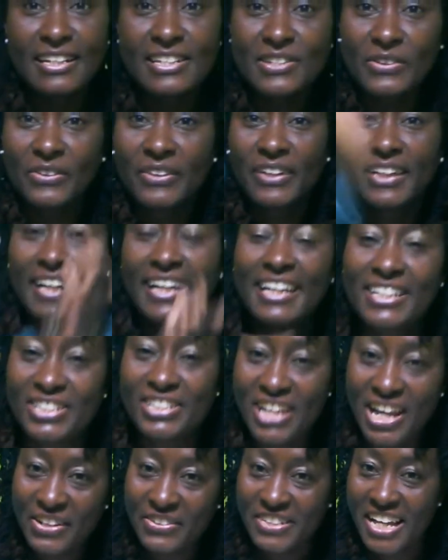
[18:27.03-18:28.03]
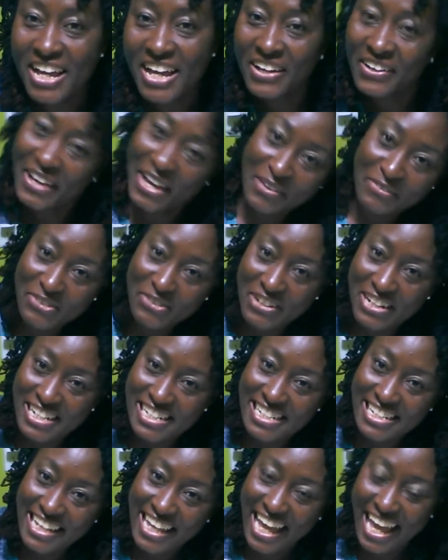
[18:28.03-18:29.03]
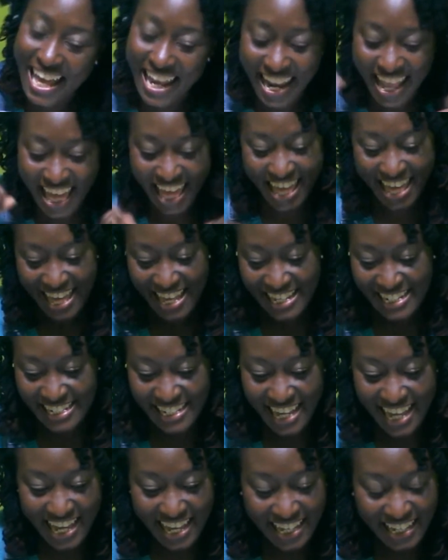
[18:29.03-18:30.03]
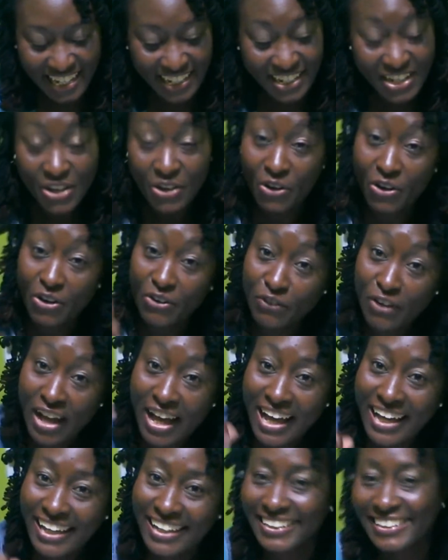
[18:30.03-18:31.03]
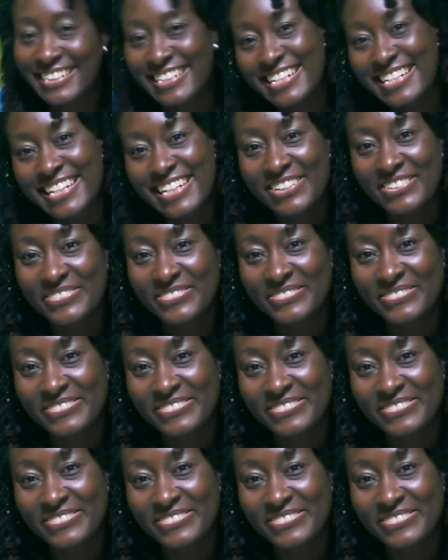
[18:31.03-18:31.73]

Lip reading: so ciao ciao, I'm Tracy Ann, and see you